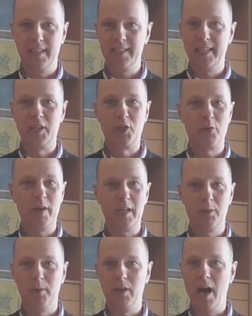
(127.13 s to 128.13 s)
It's
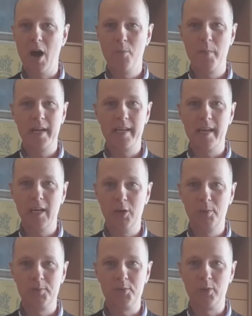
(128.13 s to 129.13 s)
incredible how many
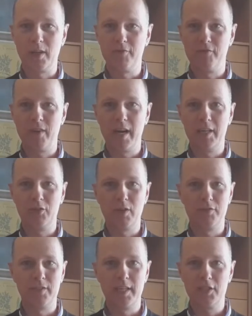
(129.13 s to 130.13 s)
albums you can find
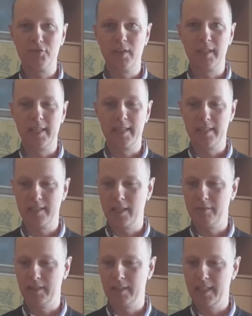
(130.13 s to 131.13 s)
with JazzFunk in the
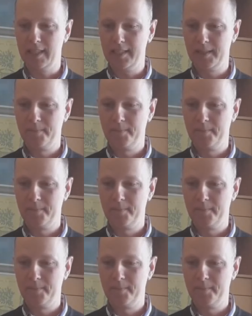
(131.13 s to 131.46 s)
seventies.